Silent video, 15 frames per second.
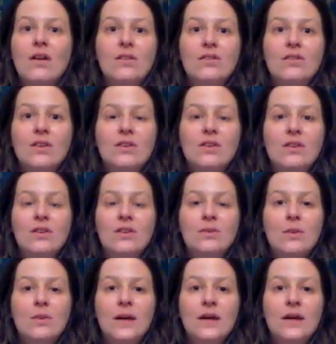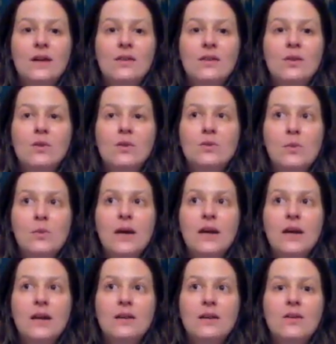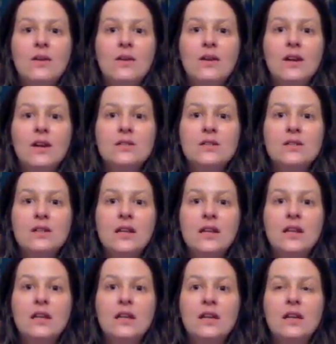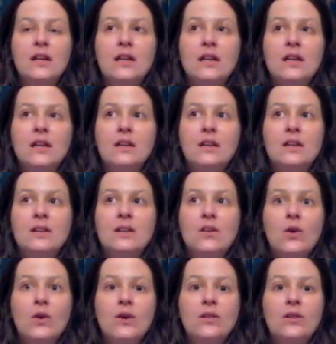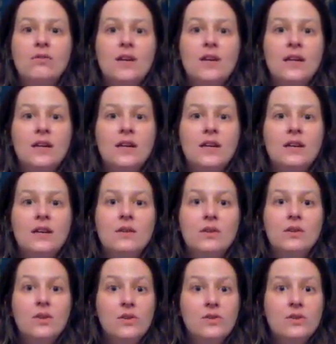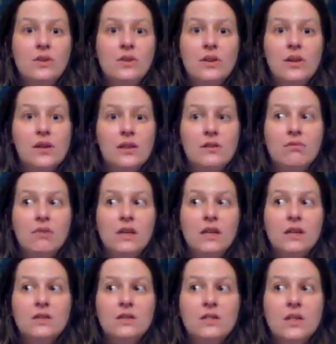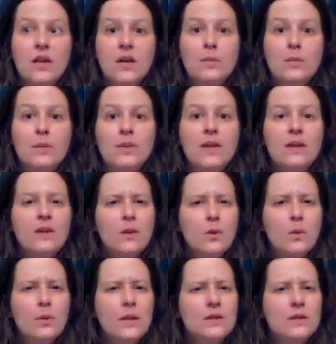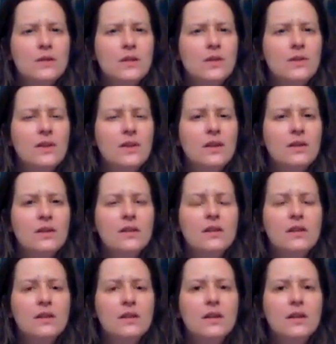started to lose weight, and I lost weight, and I actually got in really good, in a really good shape. But then I got a bit too thin.